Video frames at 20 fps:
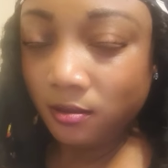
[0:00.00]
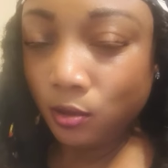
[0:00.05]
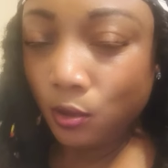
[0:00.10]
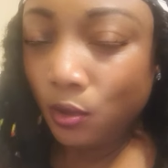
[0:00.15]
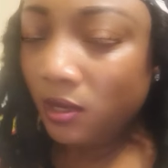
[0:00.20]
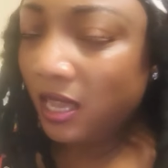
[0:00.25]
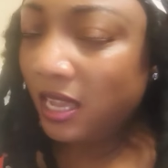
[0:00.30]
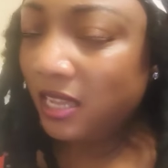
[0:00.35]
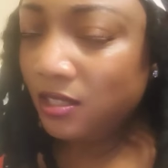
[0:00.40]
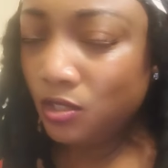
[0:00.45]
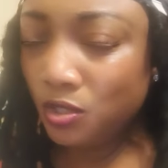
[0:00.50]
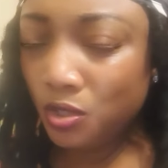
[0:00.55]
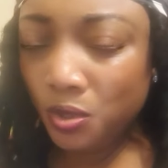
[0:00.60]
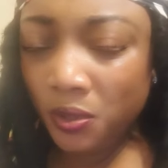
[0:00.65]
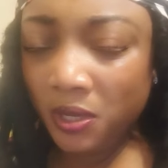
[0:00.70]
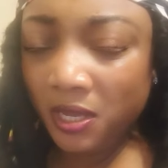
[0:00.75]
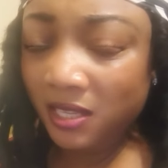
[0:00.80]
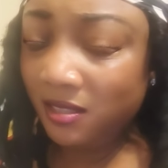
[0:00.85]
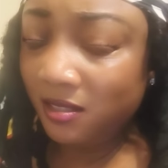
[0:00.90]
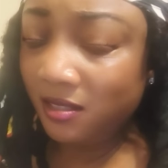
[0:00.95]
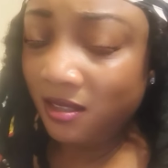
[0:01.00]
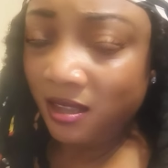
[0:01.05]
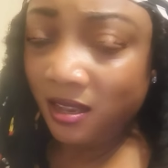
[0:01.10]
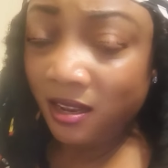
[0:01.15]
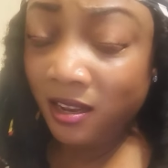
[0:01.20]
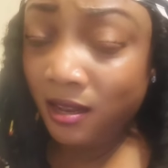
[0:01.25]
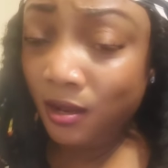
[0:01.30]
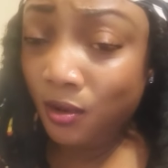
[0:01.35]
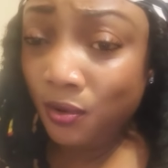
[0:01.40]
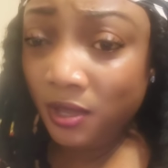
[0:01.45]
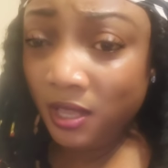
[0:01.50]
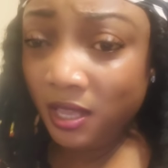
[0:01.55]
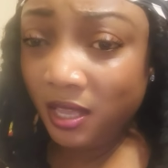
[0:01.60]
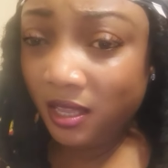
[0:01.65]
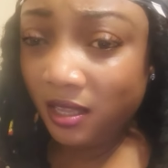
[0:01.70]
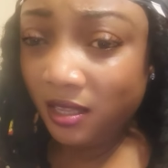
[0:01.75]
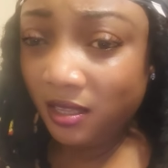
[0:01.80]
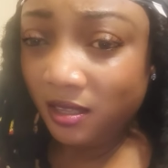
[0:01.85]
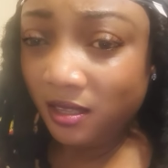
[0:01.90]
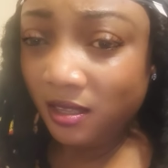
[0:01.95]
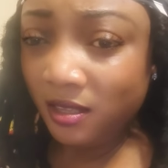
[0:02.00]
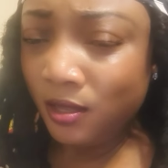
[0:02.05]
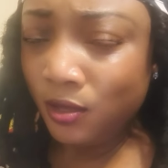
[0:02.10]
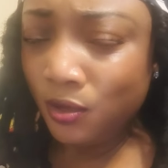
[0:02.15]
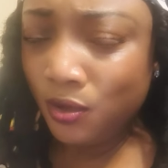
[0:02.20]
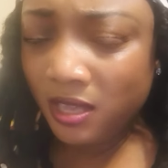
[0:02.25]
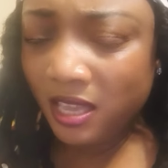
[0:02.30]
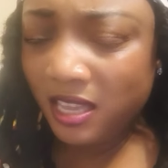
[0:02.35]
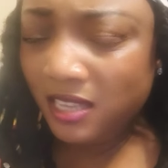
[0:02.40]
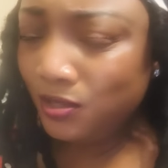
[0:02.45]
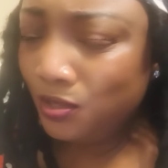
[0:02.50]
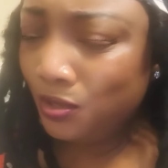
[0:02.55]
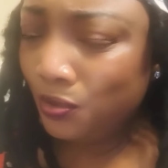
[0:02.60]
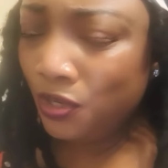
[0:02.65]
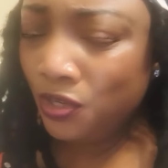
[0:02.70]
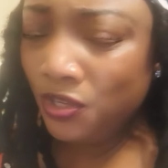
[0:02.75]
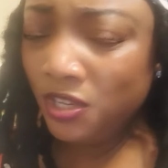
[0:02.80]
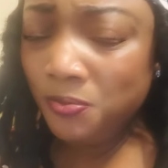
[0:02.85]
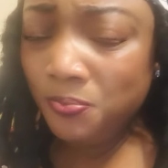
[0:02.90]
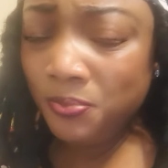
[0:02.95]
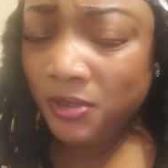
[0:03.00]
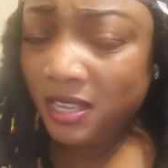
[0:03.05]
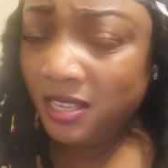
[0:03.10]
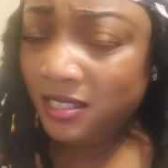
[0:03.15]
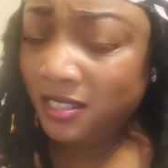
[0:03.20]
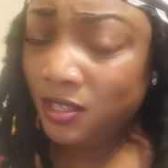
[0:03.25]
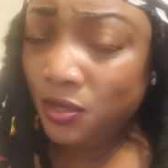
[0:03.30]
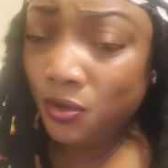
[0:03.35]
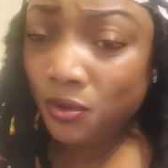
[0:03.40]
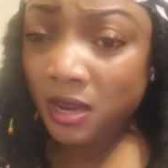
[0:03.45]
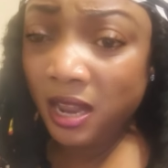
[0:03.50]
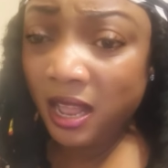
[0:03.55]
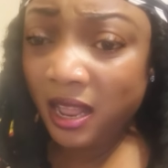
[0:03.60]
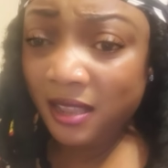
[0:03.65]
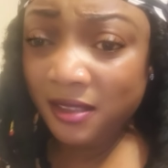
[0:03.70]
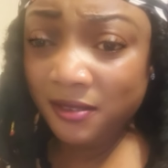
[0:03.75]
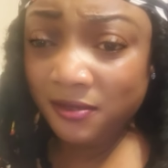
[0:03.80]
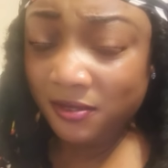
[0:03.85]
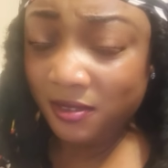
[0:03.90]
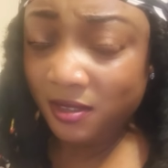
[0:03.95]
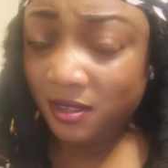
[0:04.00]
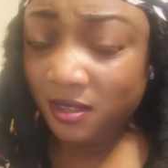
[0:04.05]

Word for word: You can do it. Hallelujah. You can do it. You need peace in your life.